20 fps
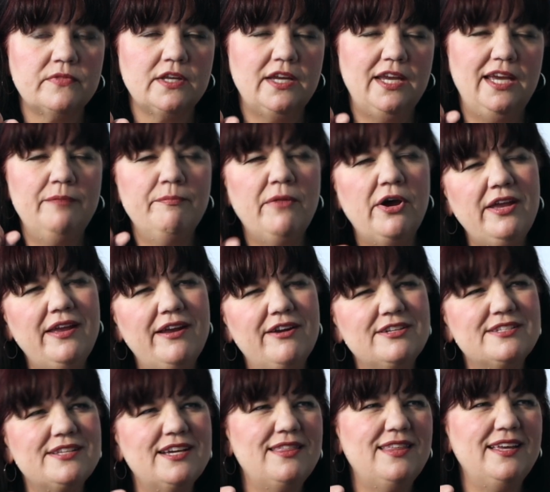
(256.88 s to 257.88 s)
In my
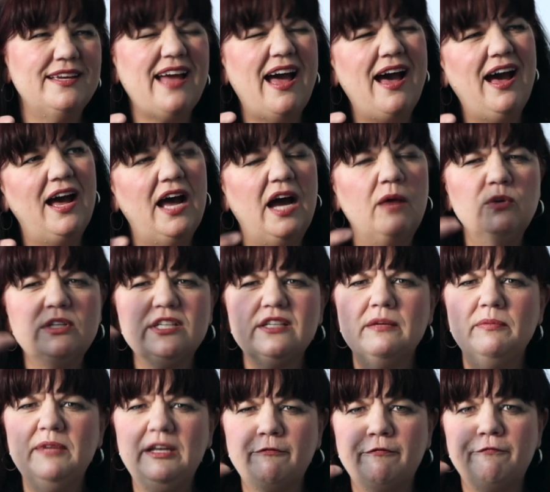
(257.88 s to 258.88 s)
ears, I think, I want it
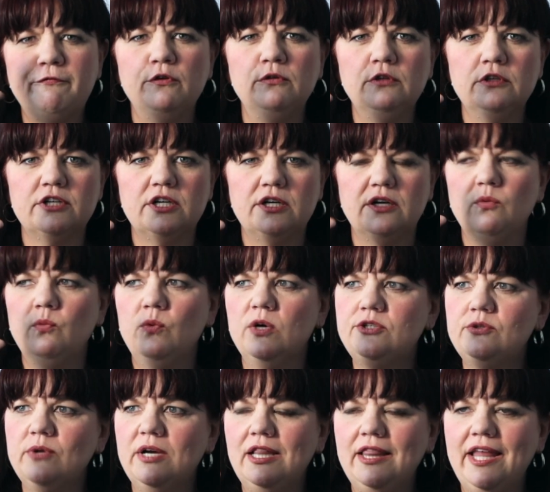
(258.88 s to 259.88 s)
a bit fuller. What
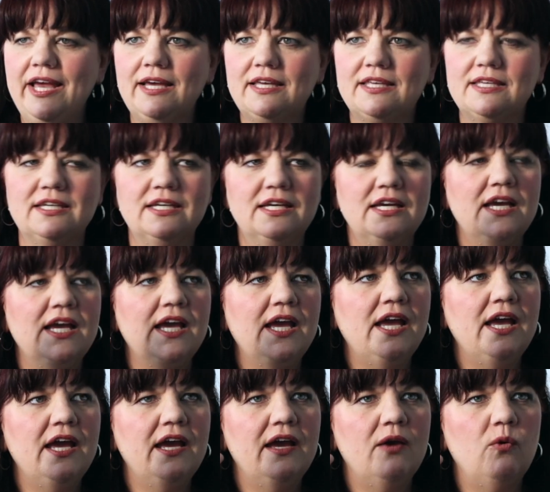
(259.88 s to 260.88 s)
do I lack?
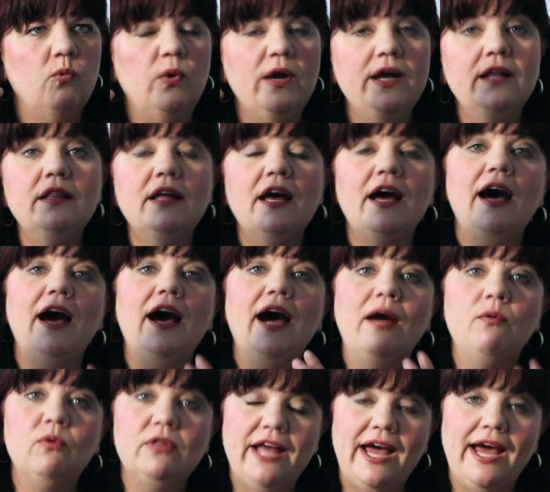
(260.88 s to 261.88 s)
Well,
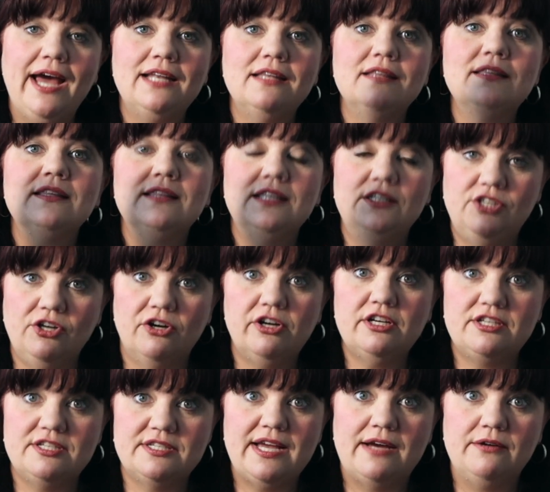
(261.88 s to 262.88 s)
I will add the
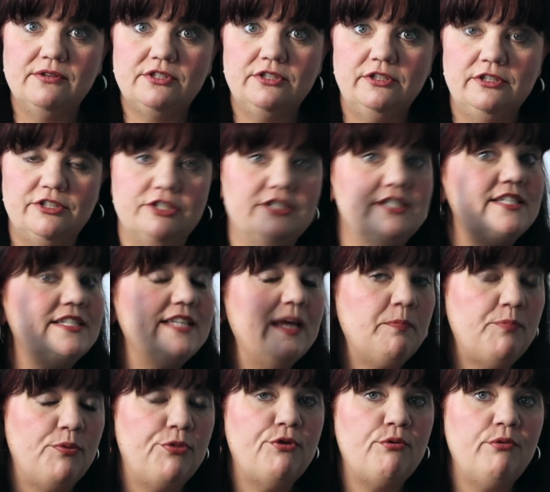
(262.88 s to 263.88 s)
dark sound color.
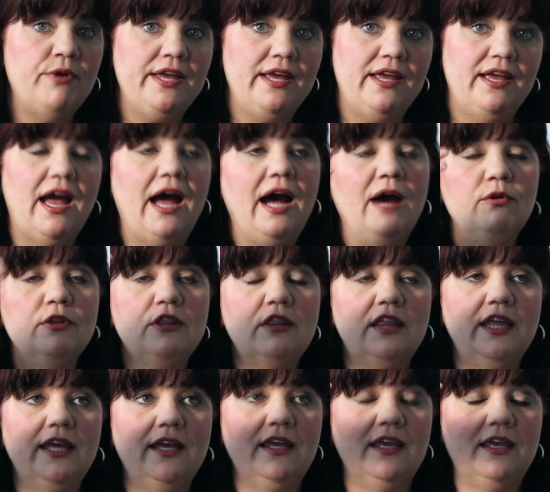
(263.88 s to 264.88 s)
Step 3, I
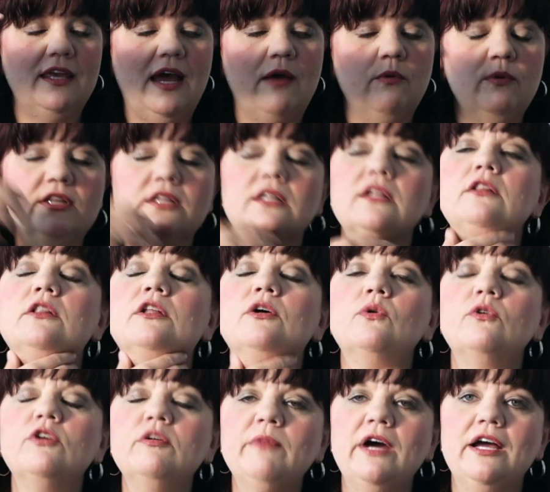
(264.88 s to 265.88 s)
will
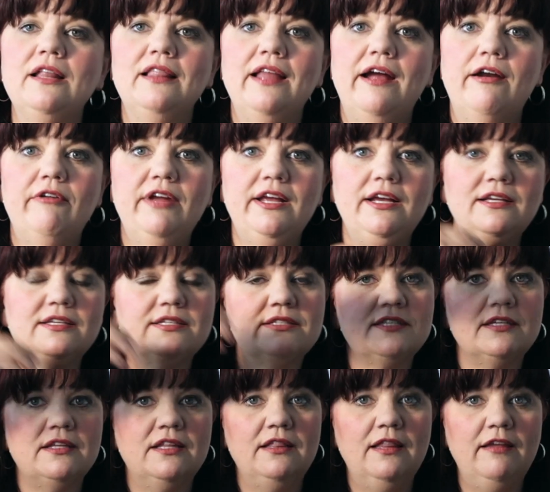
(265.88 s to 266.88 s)
lower my
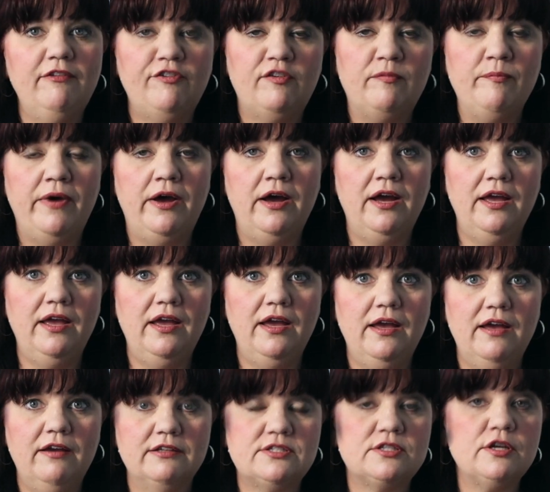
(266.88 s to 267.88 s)
larynx, lift
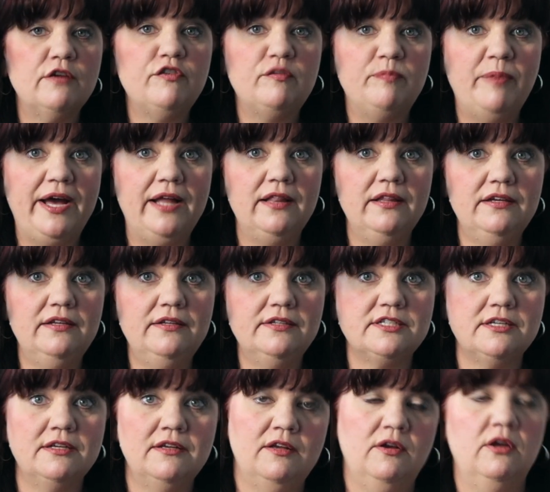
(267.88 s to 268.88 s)
my soft
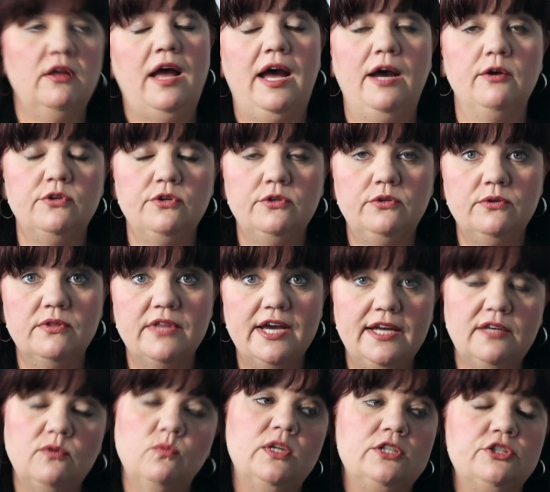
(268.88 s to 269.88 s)
palate. How do you do
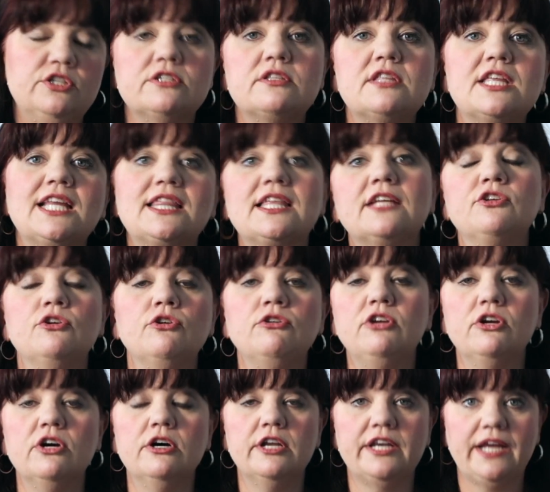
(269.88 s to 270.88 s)
that? Well, just think that you're
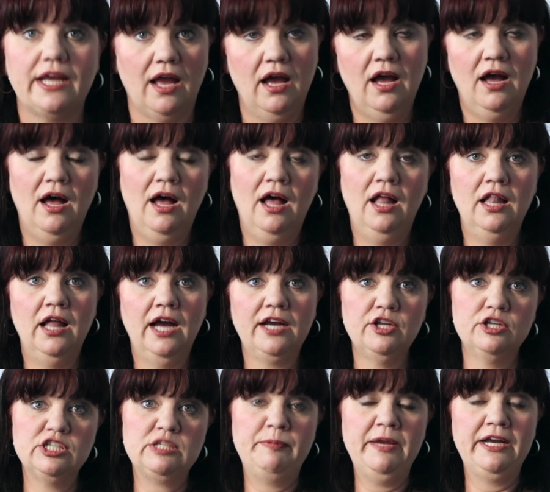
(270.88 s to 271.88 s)
yawning, like
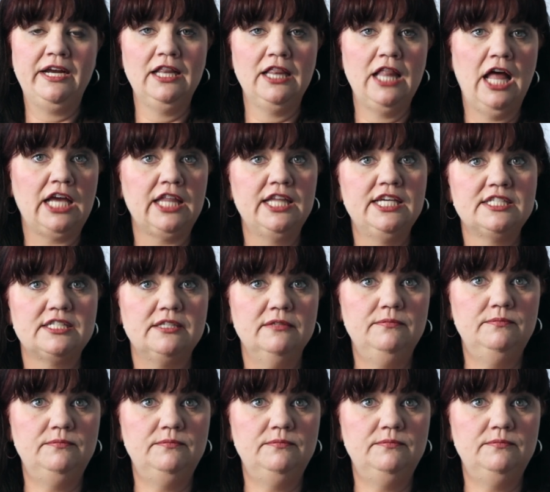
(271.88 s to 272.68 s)
you're speaking like this.